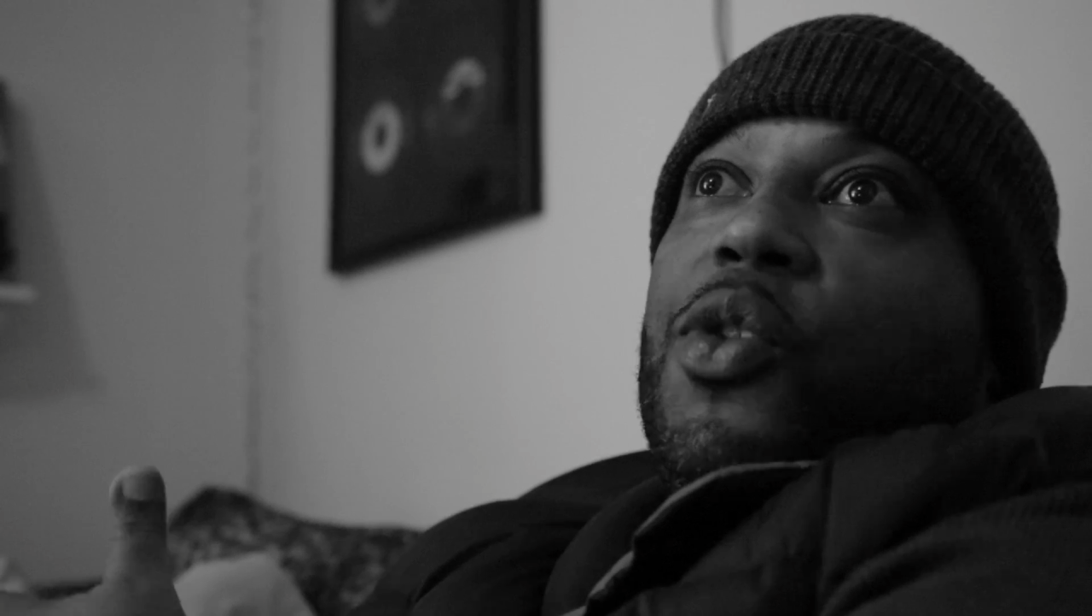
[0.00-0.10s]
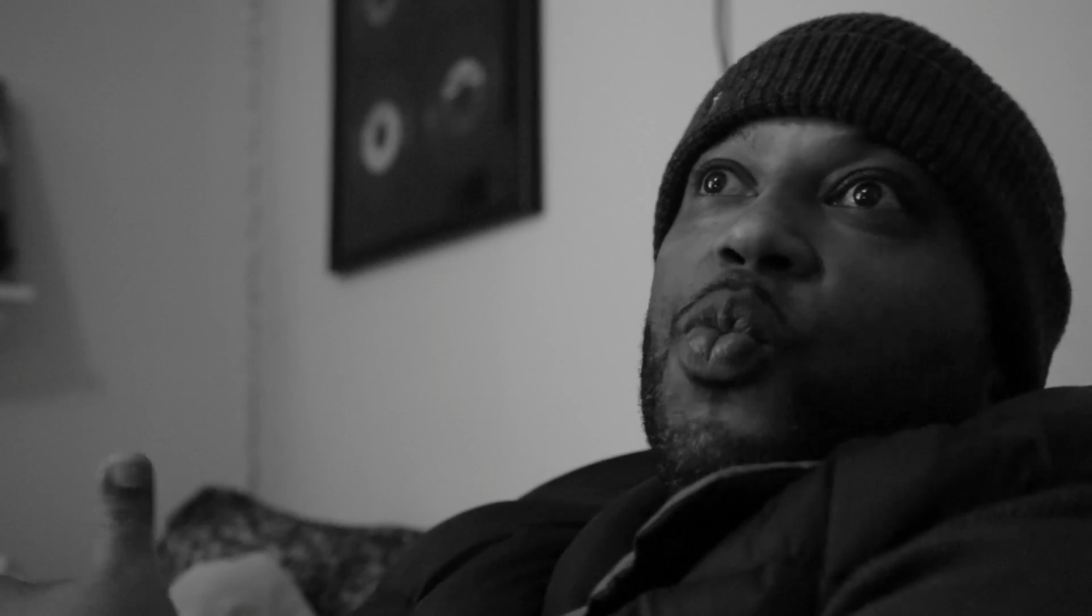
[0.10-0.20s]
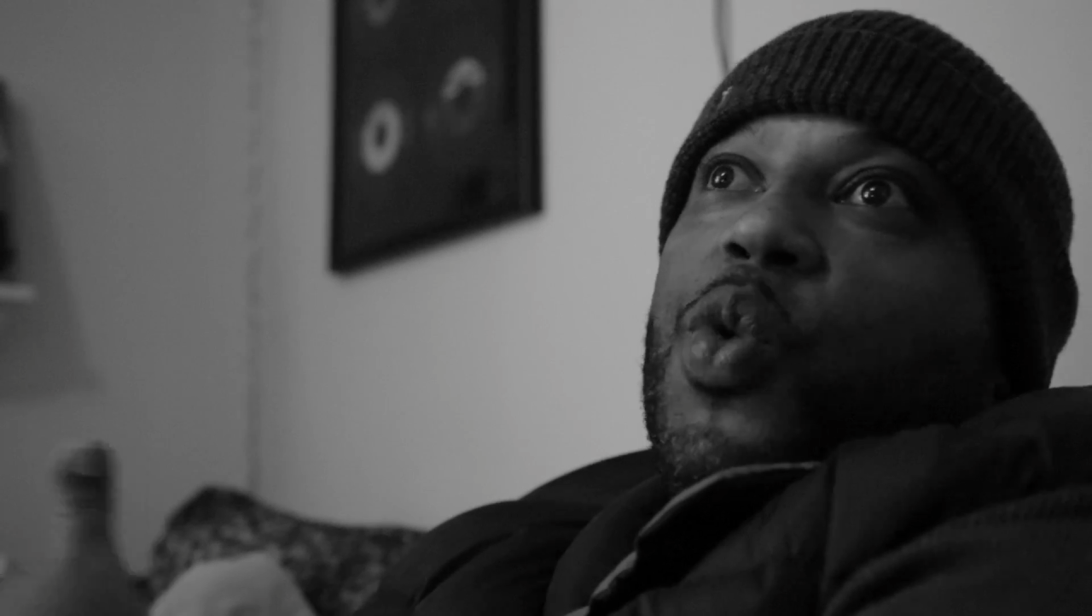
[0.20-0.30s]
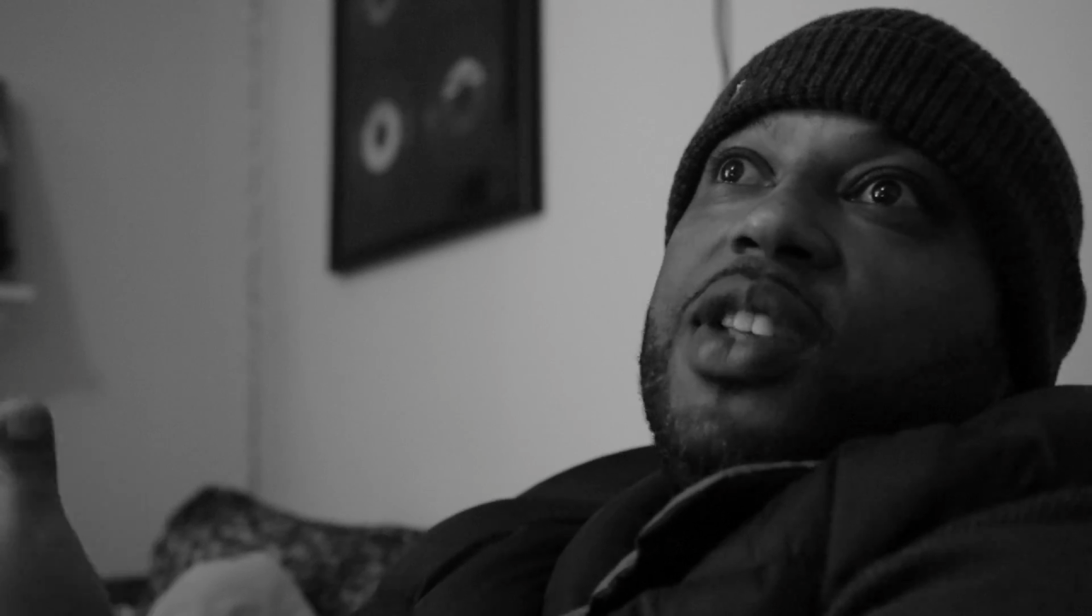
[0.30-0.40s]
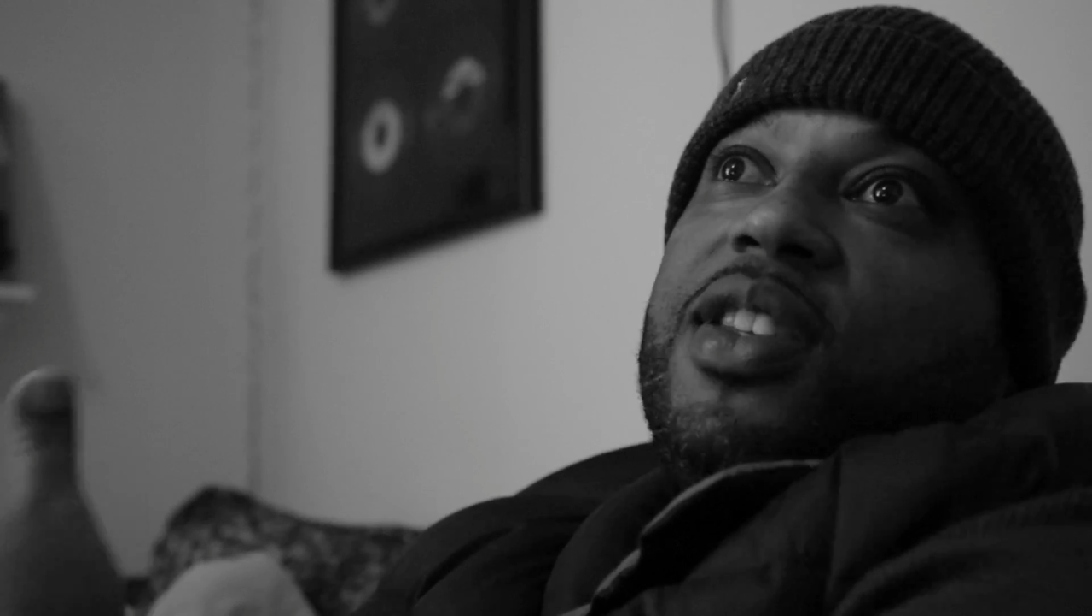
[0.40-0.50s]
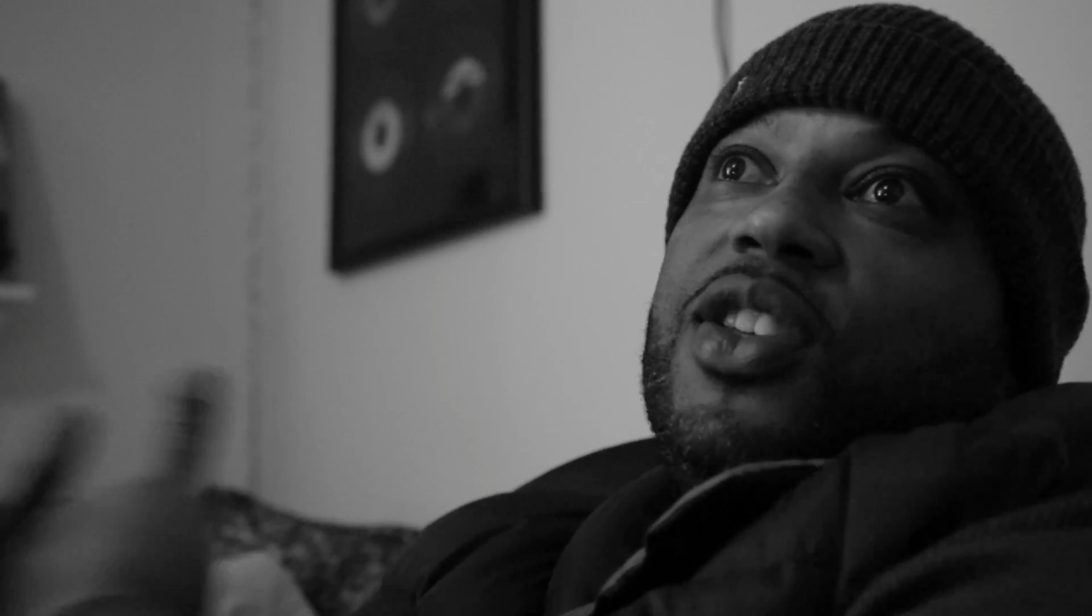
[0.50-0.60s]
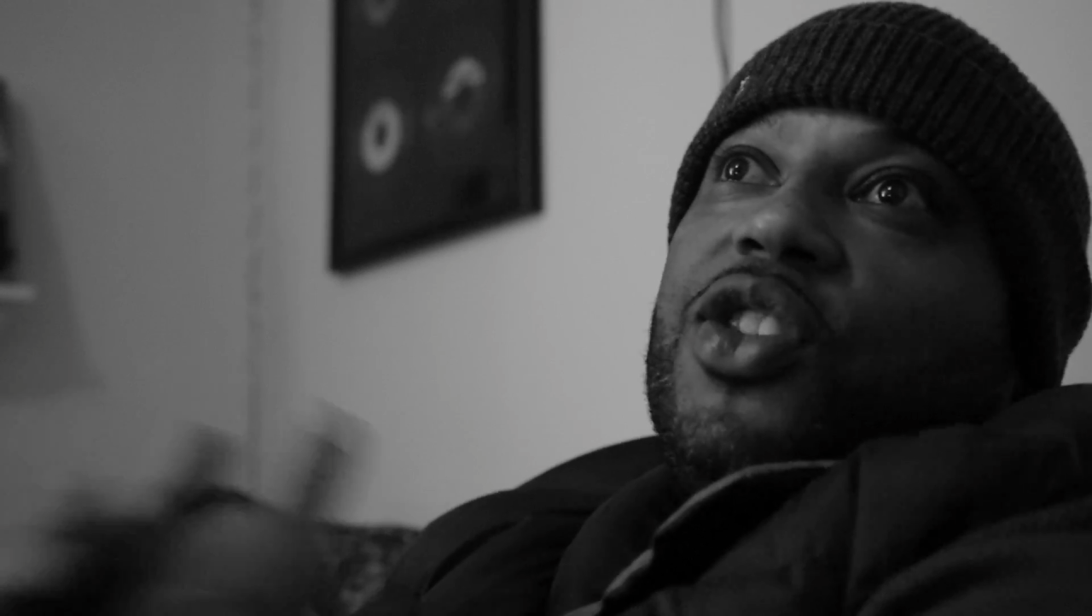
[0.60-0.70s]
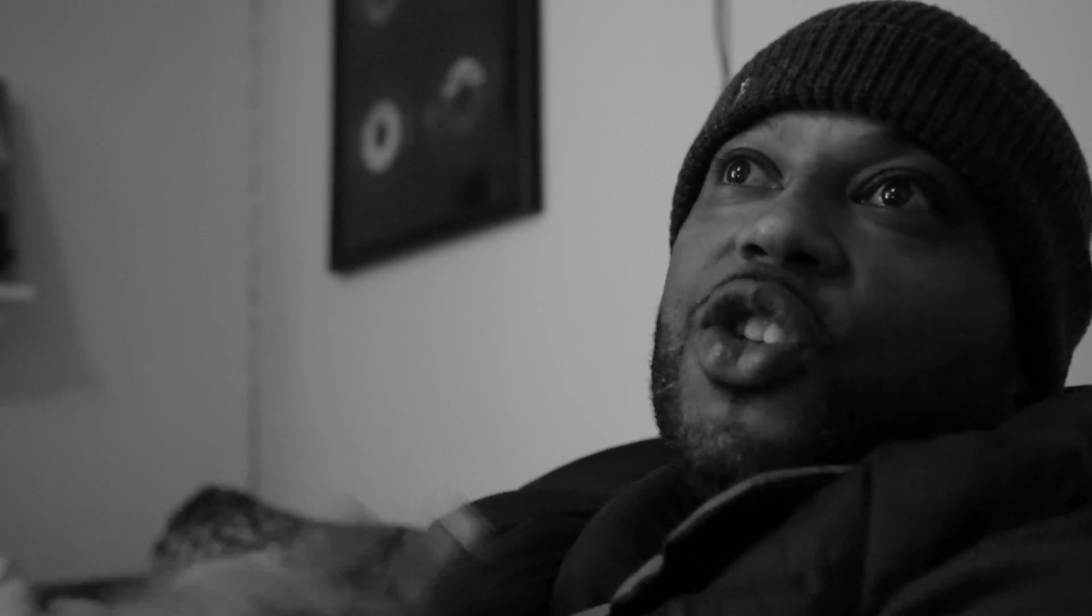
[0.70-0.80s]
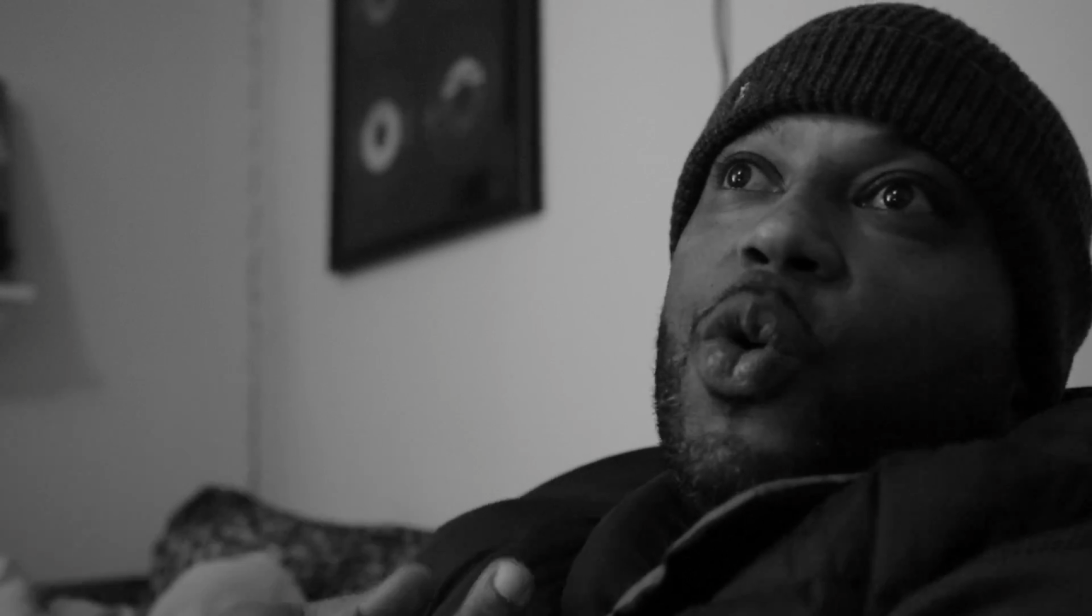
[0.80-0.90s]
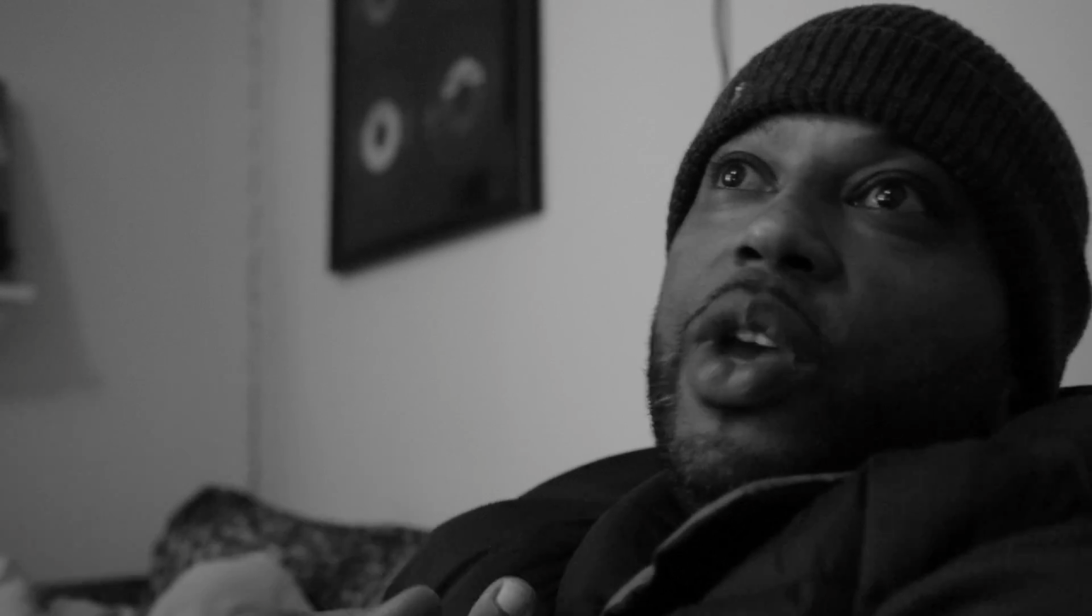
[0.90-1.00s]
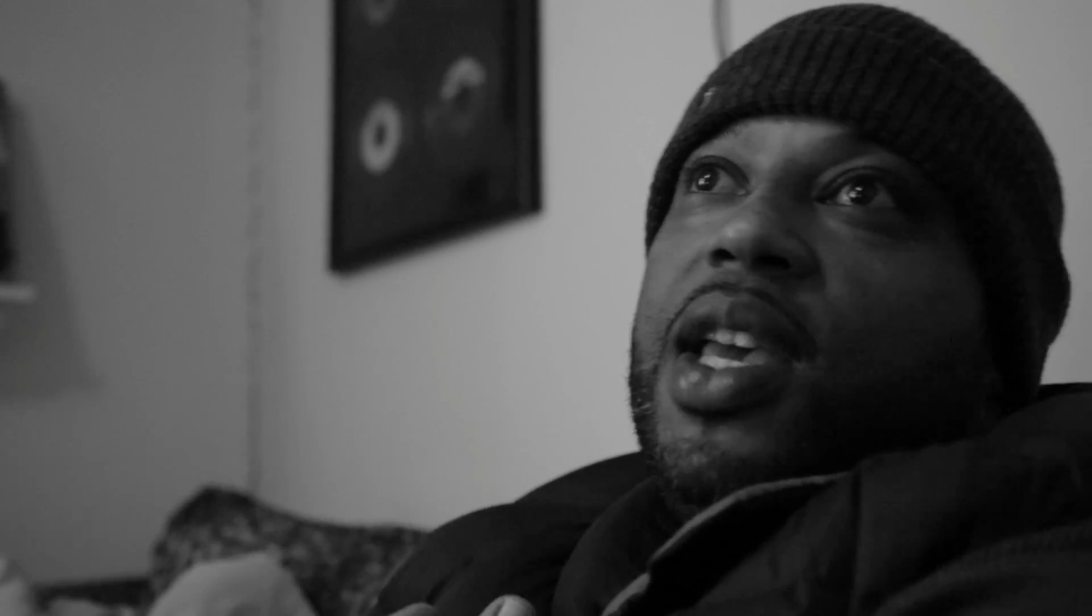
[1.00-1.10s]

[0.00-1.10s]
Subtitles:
wasn't so